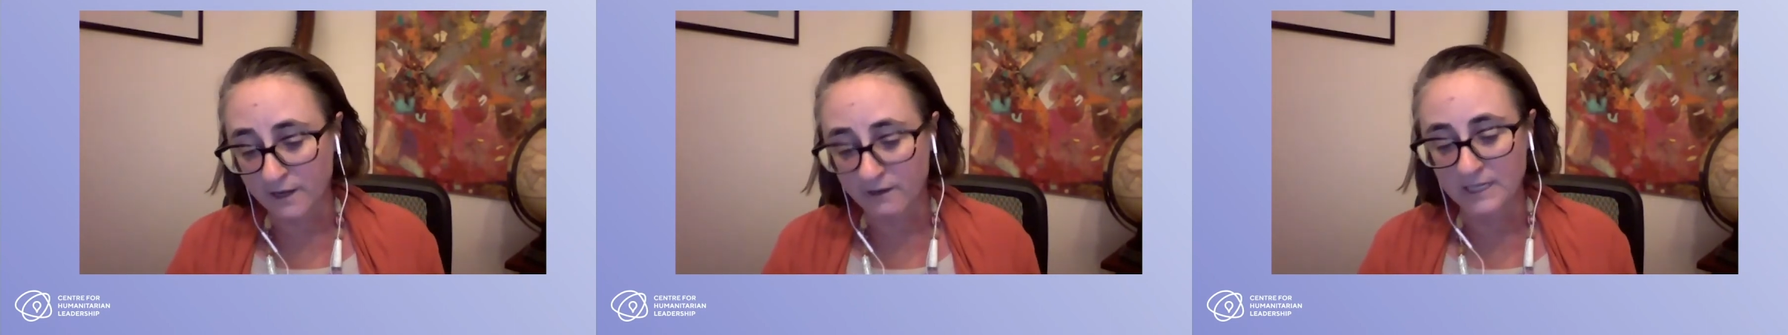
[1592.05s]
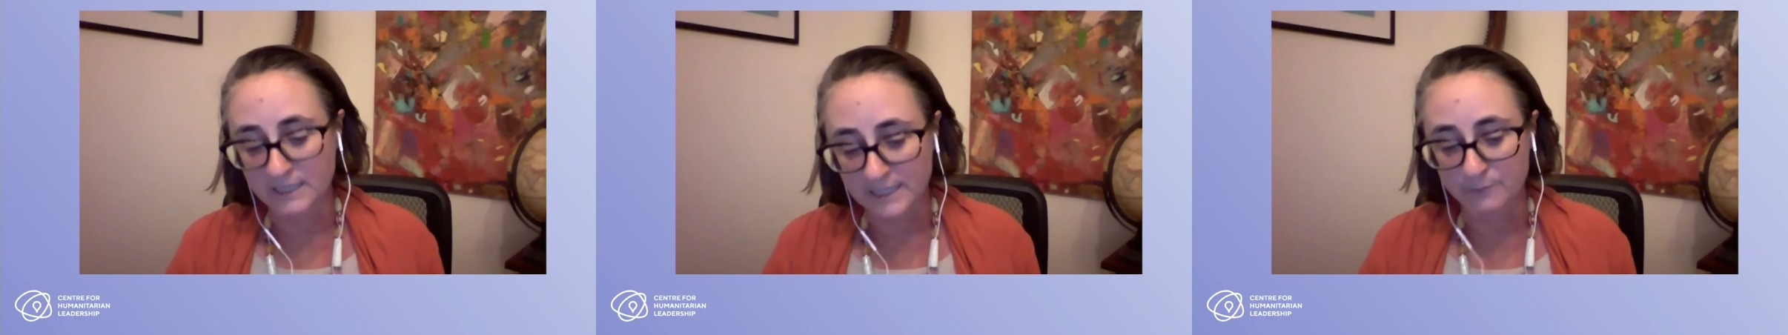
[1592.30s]

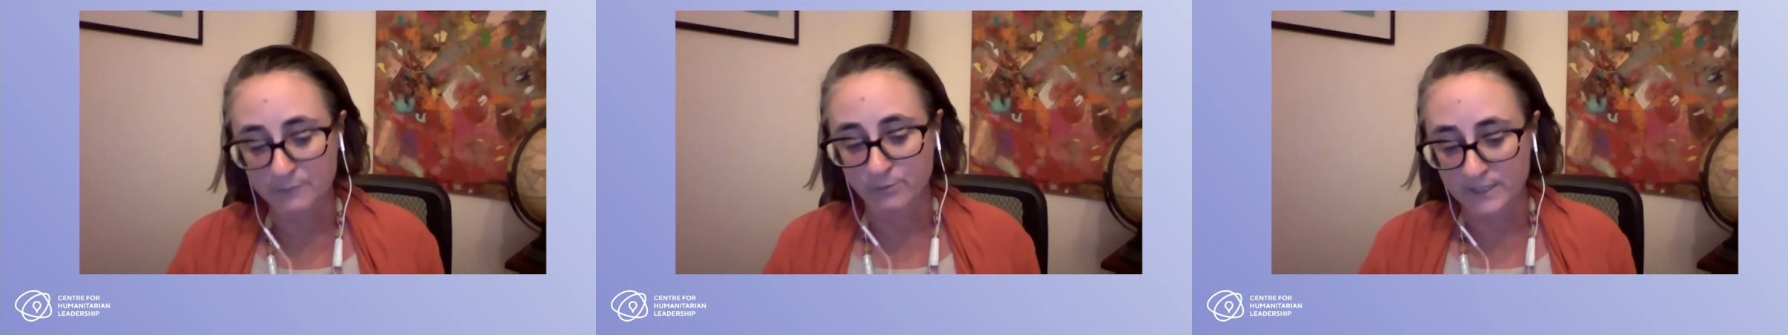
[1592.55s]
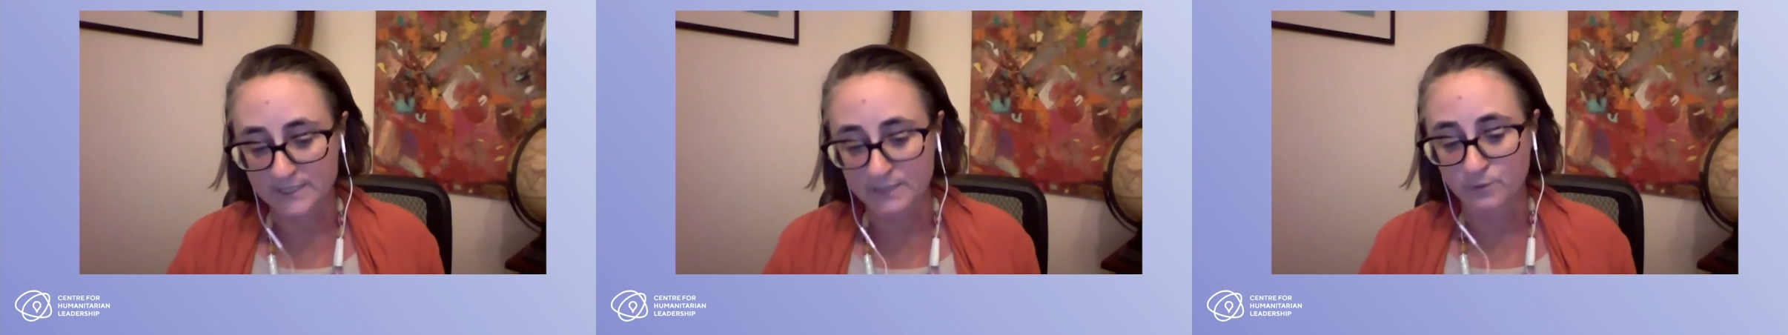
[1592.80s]
clear
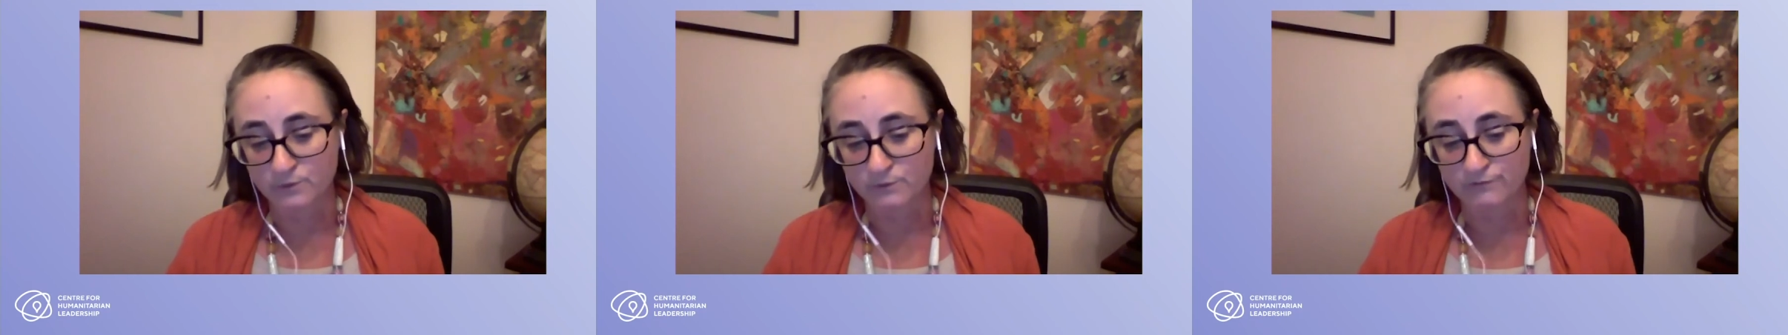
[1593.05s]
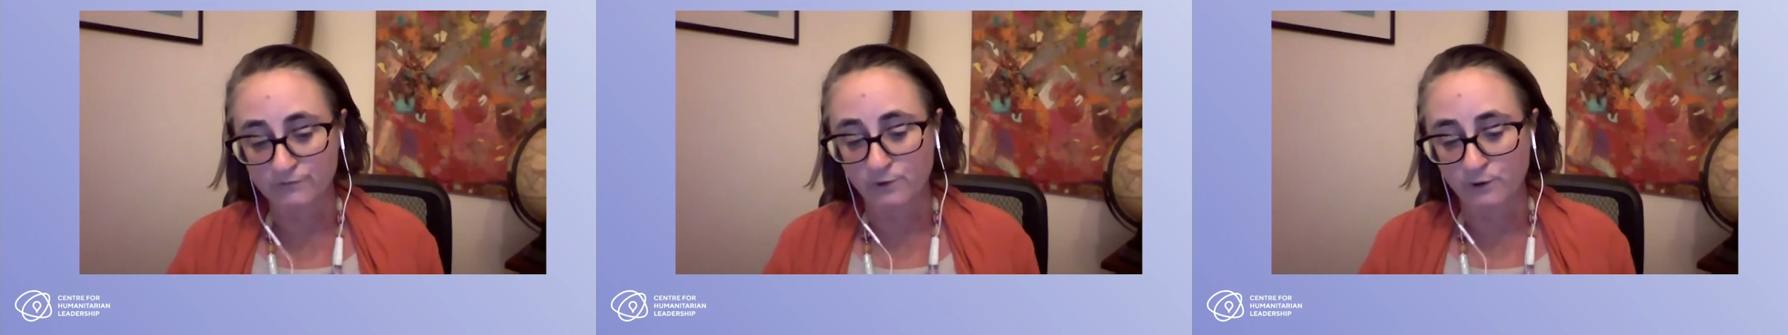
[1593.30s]
principle
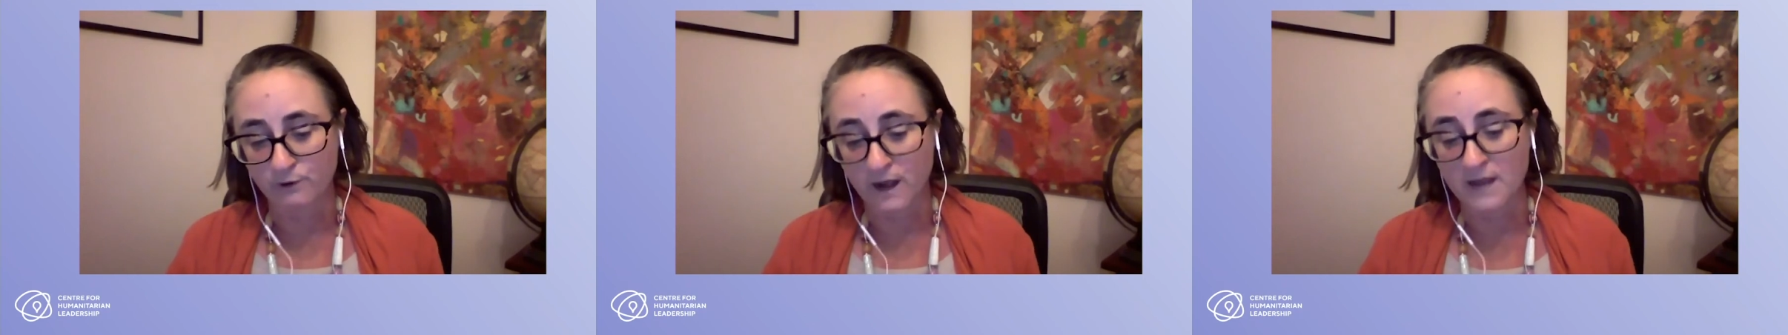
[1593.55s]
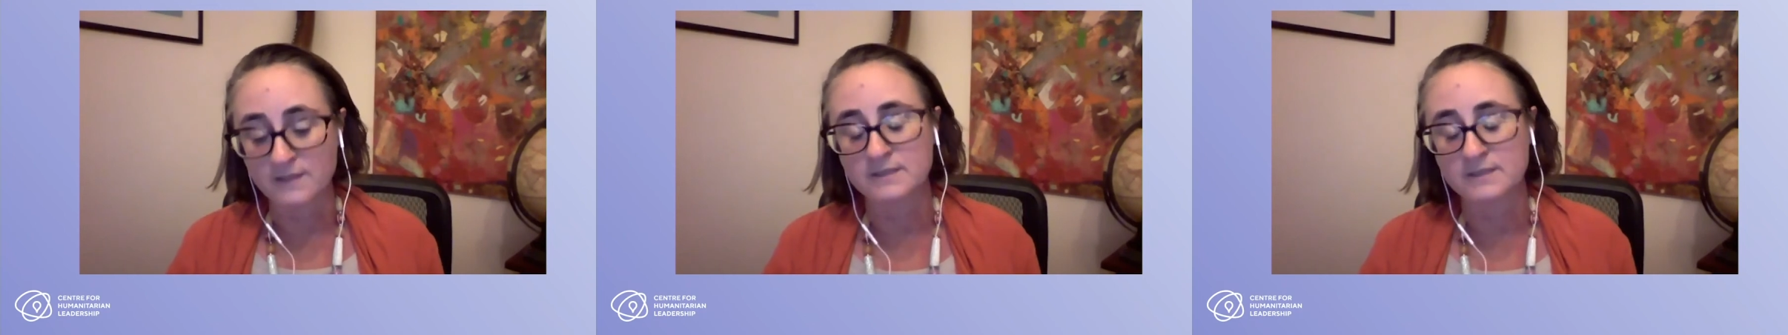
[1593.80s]
for
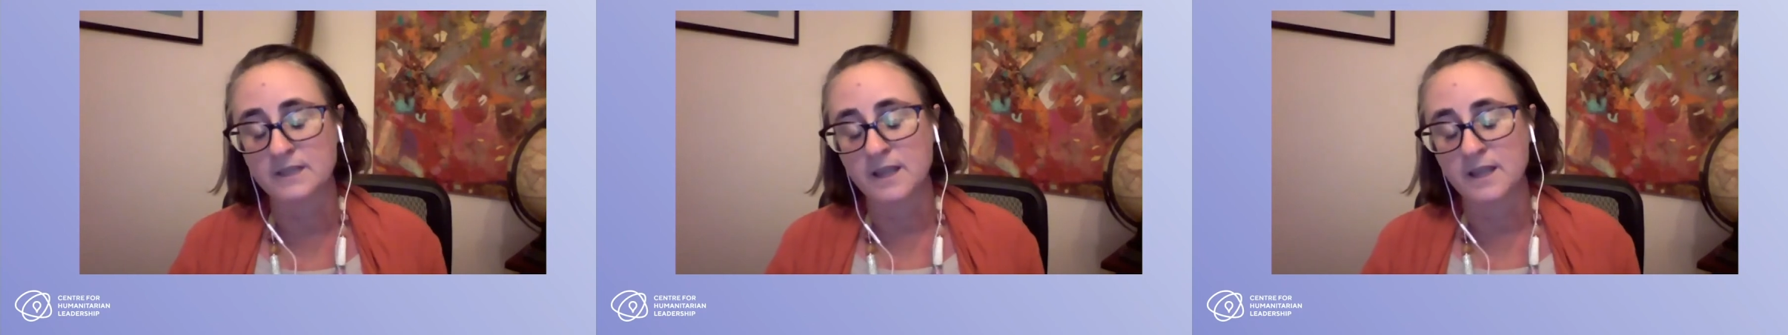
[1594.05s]
us